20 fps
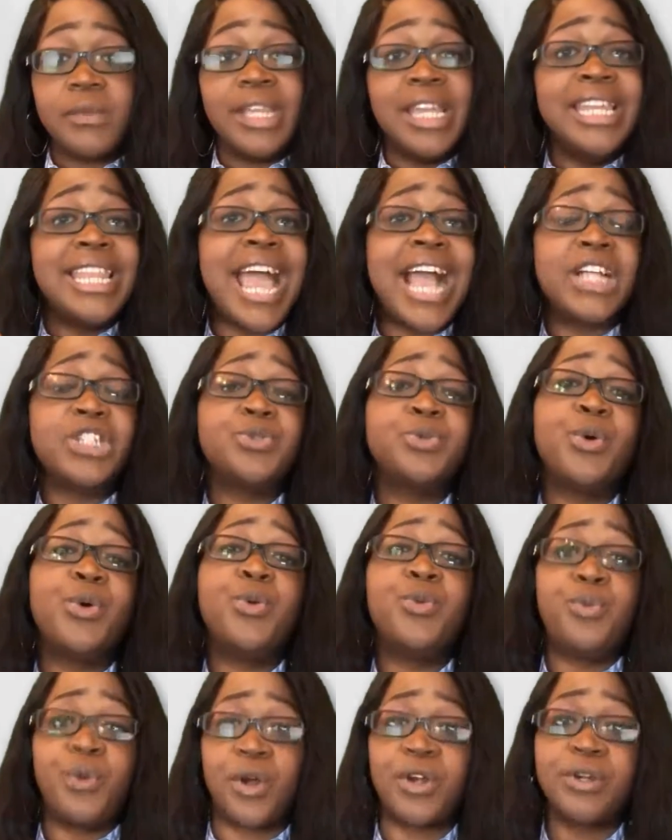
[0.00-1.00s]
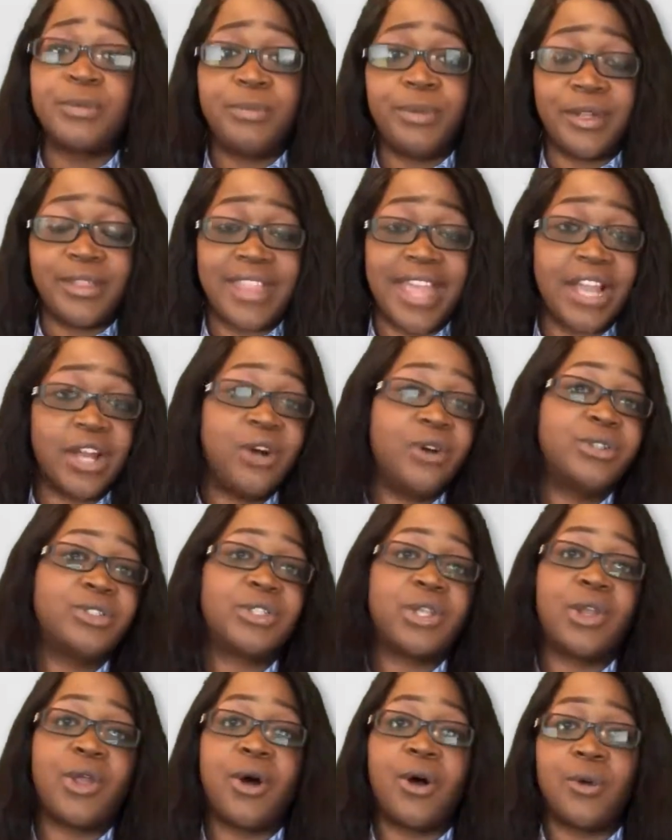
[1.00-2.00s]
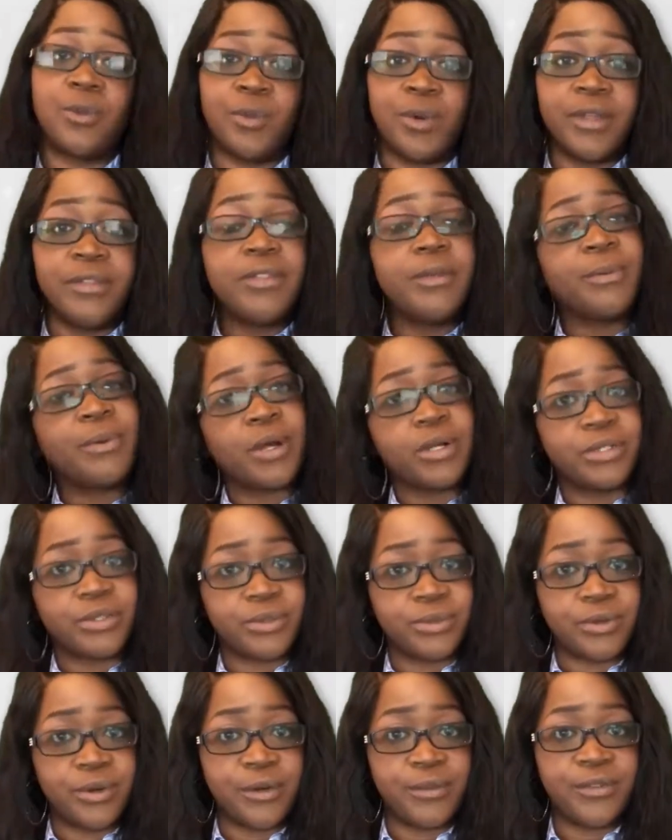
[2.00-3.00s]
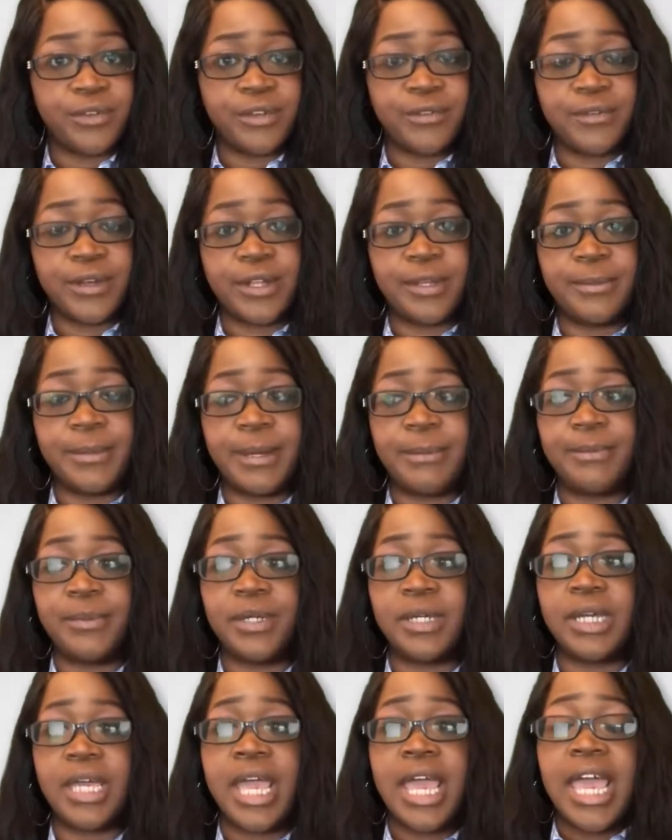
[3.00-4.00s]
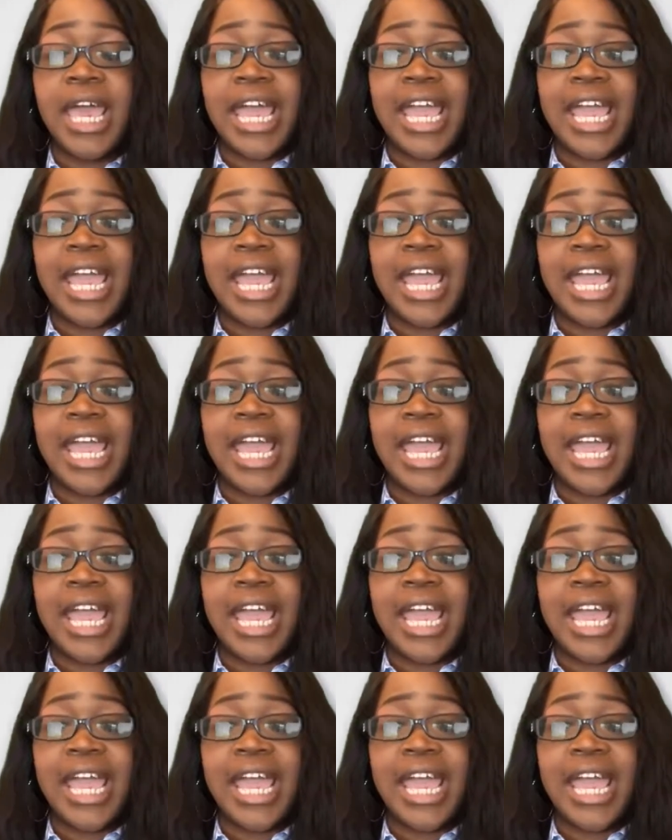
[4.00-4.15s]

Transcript: an actual workbook that goes along with the personal growth and development book,